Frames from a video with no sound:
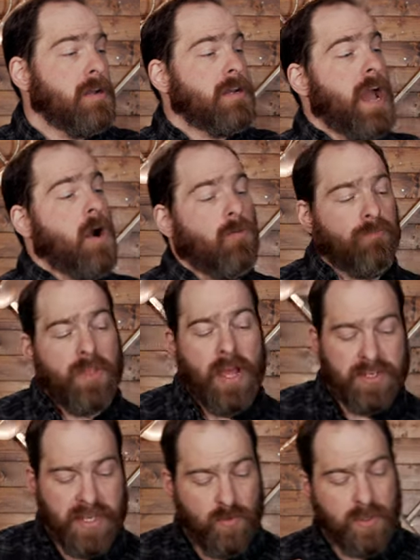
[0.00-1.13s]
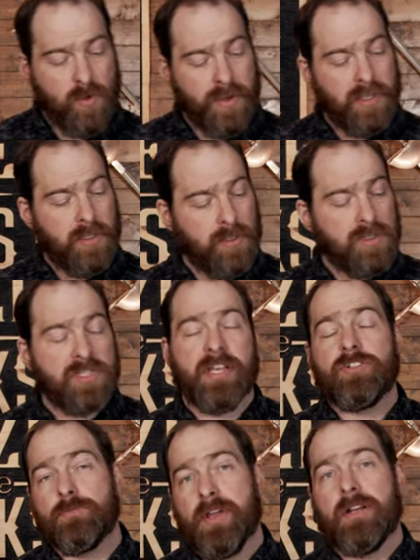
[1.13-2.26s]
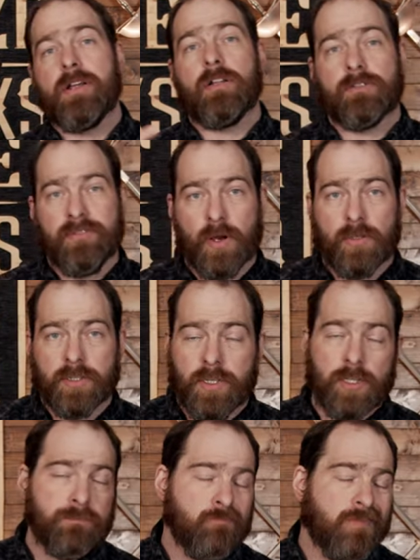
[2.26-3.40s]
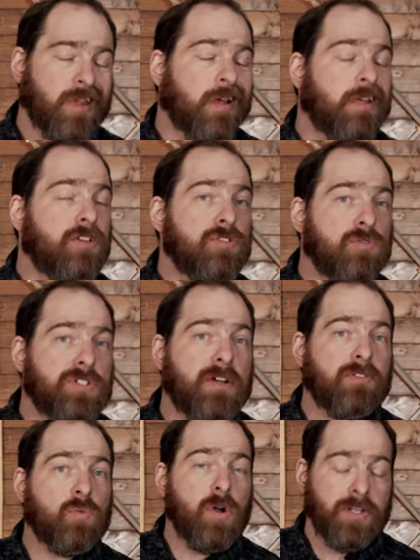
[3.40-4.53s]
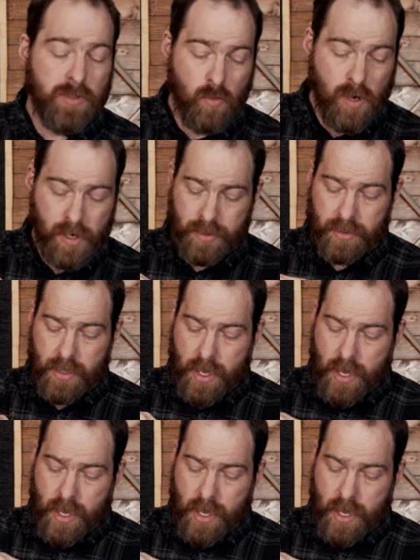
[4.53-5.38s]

Now, I said we're going to use St-Germain Elderflower Liqueur. Use whichever one you want.